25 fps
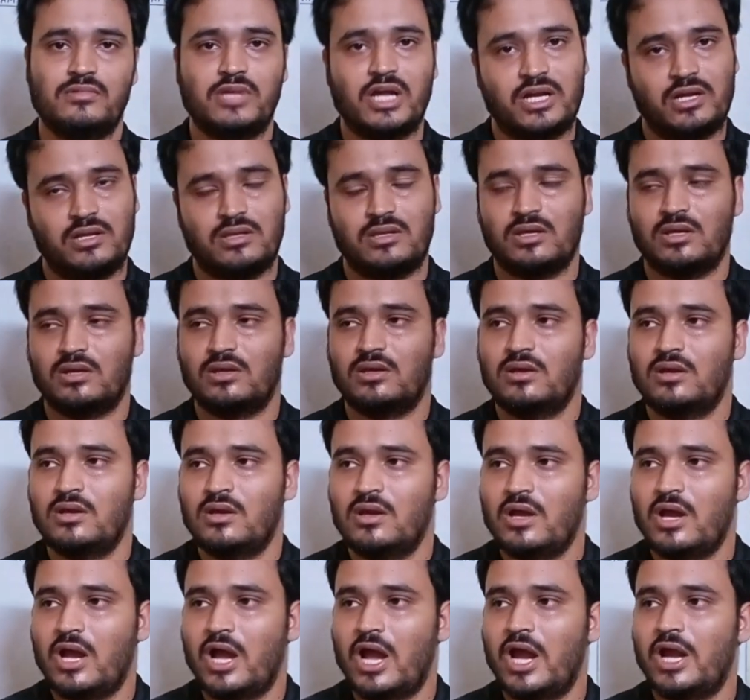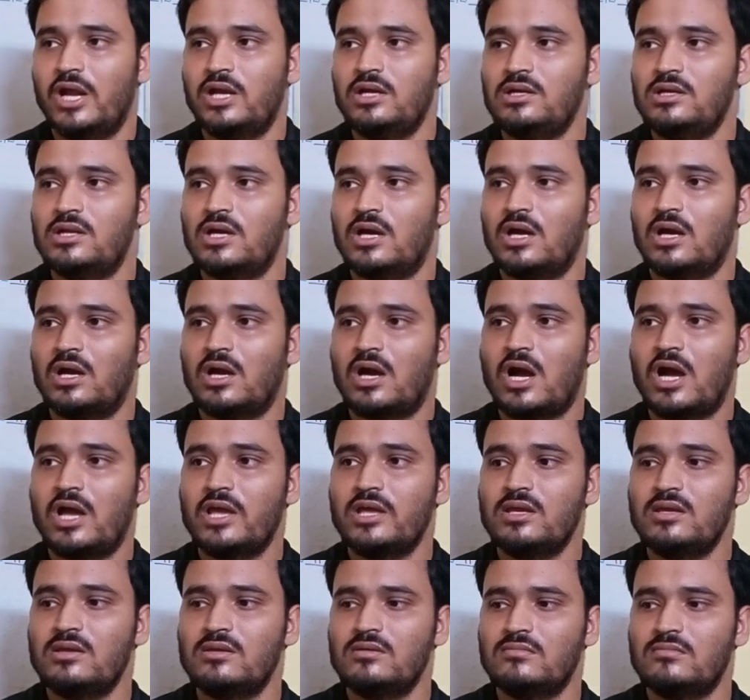that thing, and
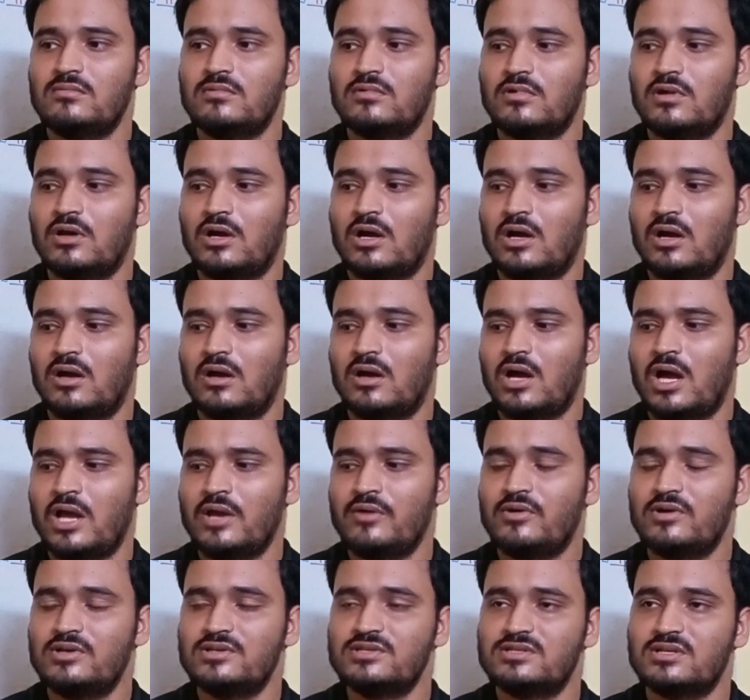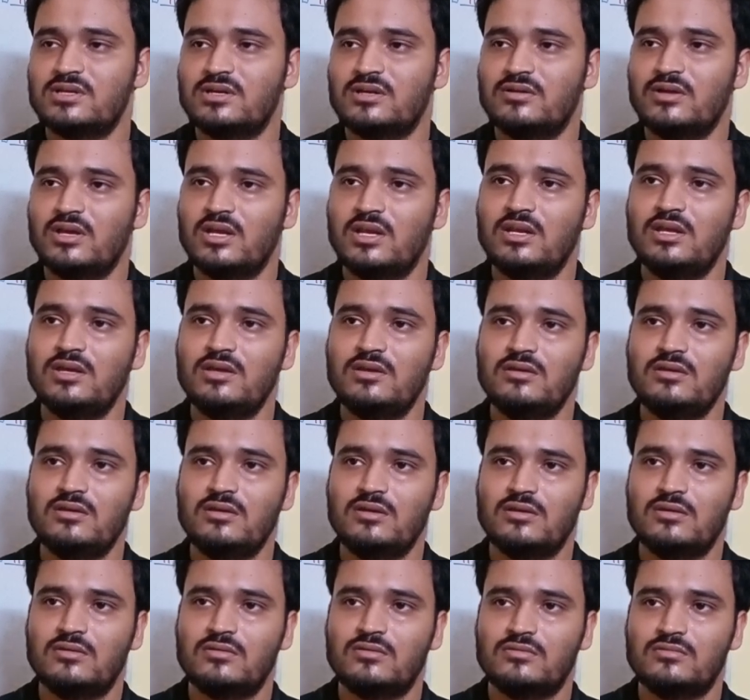I was
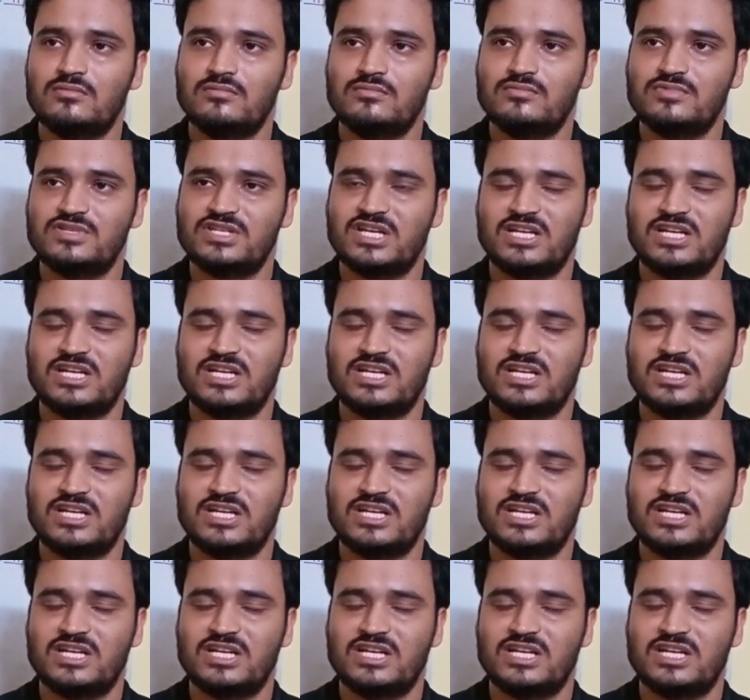really, you know,